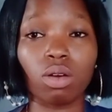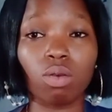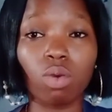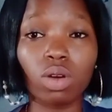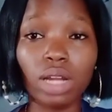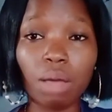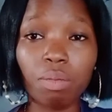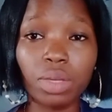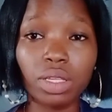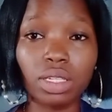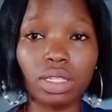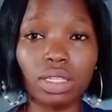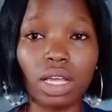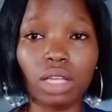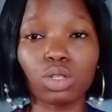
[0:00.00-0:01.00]
what that means
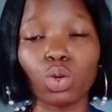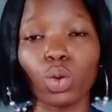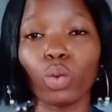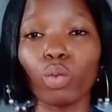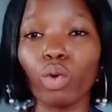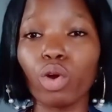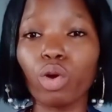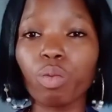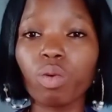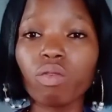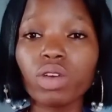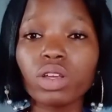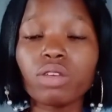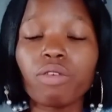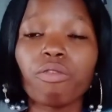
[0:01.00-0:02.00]
is that we're
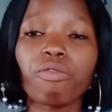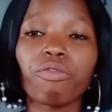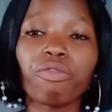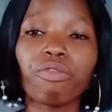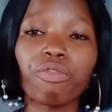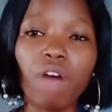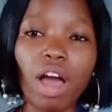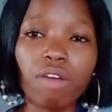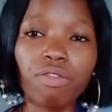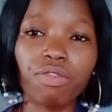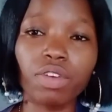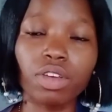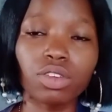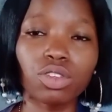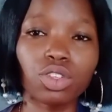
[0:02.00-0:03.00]
removing 5
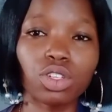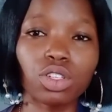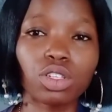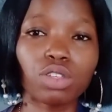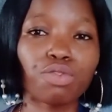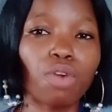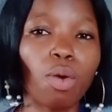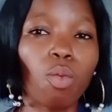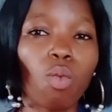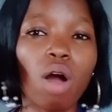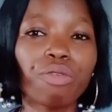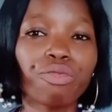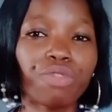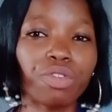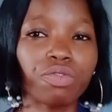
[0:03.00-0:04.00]
inches from
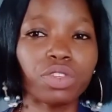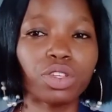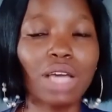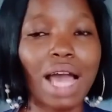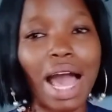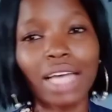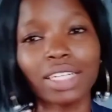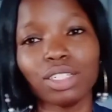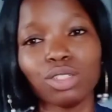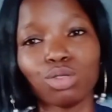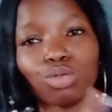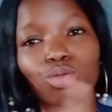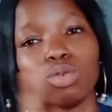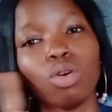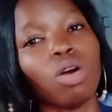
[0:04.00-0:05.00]
150, adding
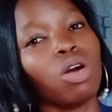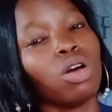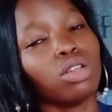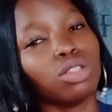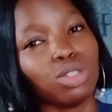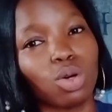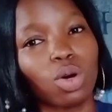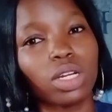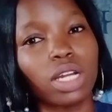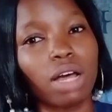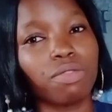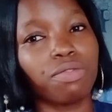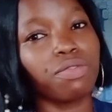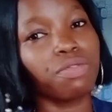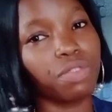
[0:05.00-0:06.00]
to the
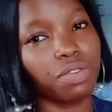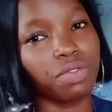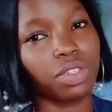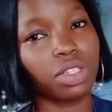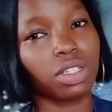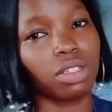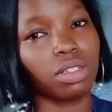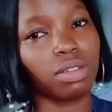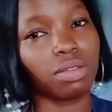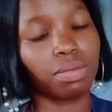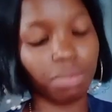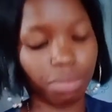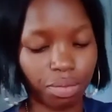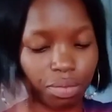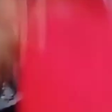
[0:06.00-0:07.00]
other 50.
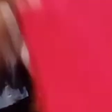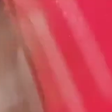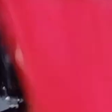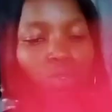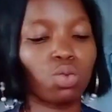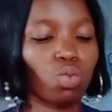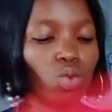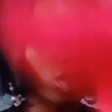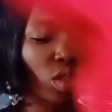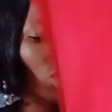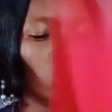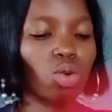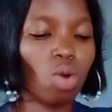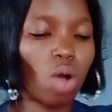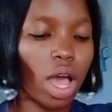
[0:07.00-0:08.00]
We
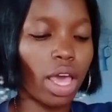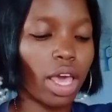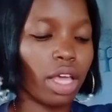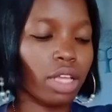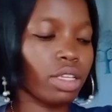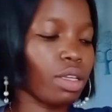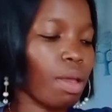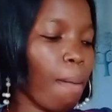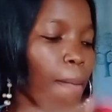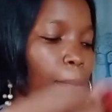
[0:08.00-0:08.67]
still go ahead,